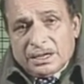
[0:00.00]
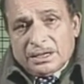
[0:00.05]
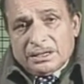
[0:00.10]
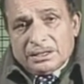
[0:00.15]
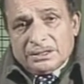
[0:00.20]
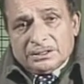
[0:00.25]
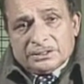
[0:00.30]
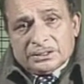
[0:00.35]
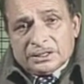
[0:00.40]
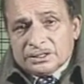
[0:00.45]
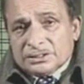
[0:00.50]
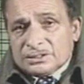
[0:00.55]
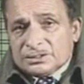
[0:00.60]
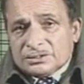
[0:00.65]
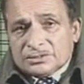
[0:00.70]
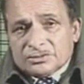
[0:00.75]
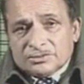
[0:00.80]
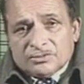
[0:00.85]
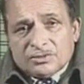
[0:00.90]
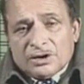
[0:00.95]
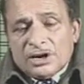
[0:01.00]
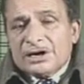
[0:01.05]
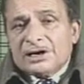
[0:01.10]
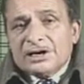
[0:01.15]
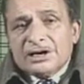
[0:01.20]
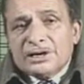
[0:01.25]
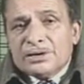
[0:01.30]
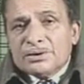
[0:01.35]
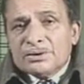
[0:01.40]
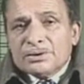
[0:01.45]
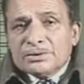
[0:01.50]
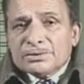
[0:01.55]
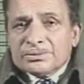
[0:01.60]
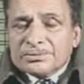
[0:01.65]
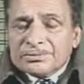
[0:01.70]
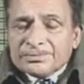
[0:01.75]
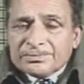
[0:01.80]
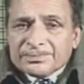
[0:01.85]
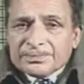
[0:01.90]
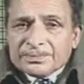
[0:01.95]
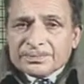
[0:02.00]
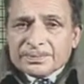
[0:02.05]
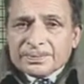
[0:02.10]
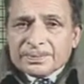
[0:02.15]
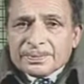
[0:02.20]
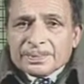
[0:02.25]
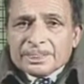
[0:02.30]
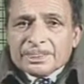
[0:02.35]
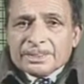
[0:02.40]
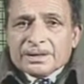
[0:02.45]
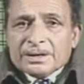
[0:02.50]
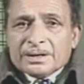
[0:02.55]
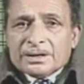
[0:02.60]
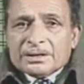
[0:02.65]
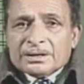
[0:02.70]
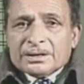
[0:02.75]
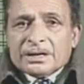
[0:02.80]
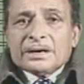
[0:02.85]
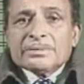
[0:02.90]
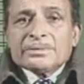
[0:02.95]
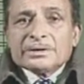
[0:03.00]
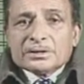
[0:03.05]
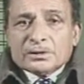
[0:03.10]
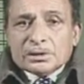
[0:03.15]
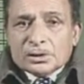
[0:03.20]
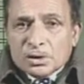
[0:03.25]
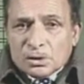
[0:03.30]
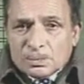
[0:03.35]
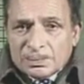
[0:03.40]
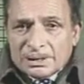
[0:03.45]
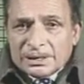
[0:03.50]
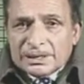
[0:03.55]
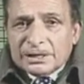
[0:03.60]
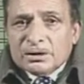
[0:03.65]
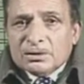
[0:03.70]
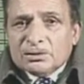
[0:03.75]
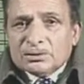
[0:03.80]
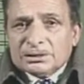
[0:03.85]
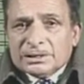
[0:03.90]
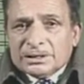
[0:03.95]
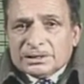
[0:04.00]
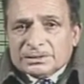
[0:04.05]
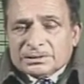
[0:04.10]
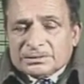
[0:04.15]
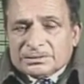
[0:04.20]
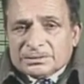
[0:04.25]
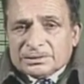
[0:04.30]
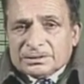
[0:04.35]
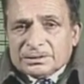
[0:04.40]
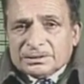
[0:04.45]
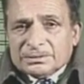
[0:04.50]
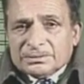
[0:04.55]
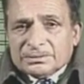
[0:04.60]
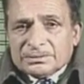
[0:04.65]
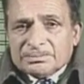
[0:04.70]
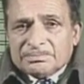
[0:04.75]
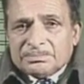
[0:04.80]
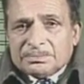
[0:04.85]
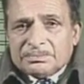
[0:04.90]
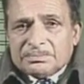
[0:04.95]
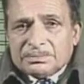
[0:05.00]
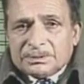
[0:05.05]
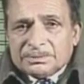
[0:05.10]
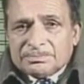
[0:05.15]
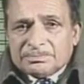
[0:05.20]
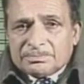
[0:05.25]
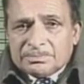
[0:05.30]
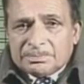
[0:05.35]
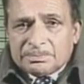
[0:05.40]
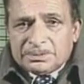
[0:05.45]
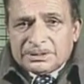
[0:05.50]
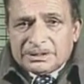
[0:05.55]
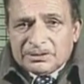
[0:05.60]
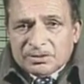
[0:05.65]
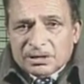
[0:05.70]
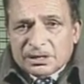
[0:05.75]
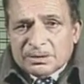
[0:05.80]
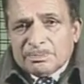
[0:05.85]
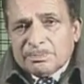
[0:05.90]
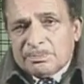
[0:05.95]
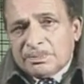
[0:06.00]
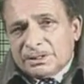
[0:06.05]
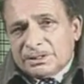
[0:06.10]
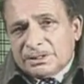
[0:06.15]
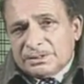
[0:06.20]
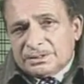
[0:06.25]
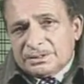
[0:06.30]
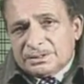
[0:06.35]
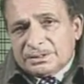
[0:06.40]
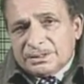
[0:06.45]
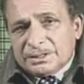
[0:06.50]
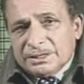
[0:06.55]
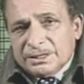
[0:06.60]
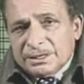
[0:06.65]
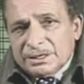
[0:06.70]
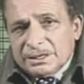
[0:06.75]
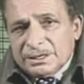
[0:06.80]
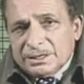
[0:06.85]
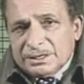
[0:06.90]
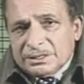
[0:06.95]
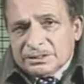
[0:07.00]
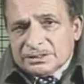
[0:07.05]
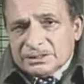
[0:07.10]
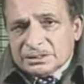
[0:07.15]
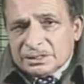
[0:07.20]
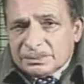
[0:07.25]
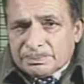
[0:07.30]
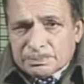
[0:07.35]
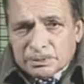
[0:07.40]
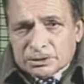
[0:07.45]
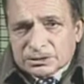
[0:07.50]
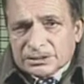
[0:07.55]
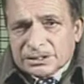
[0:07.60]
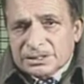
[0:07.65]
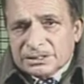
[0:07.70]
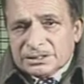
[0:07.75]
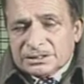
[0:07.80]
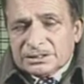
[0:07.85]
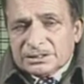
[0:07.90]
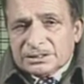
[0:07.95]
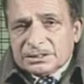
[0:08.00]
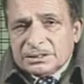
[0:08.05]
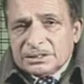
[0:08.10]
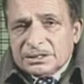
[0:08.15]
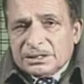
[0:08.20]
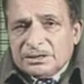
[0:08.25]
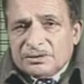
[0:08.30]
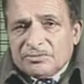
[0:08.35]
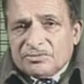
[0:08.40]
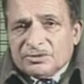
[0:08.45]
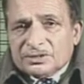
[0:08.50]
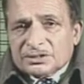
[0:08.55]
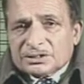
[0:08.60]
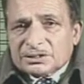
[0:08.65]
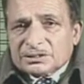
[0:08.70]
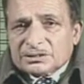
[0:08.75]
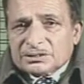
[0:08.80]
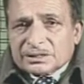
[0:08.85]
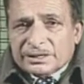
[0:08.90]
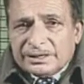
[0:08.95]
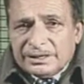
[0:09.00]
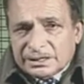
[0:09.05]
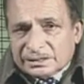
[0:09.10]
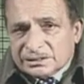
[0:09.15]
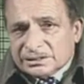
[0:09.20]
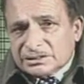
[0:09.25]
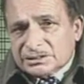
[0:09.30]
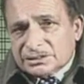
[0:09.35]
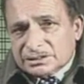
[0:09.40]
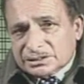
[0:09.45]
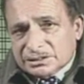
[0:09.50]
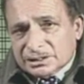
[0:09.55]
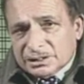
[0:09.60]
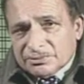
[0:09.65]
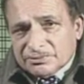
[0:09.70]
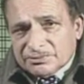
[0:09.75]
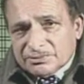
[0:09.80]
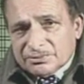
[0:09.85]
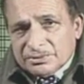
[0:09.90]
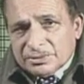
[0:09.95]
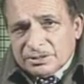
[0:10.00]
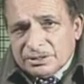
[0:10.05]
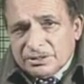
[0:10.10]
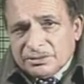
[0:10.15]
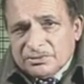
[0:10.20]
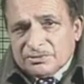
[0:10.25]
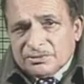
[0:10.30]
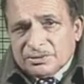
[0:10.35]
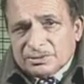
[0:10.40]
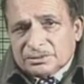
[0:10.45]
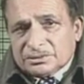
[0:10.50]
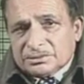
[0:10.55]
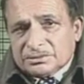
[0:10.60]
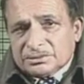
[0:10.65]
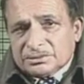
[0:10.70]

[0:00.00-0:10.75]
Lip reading: It is widely known, globally known that development is a process which connects itself with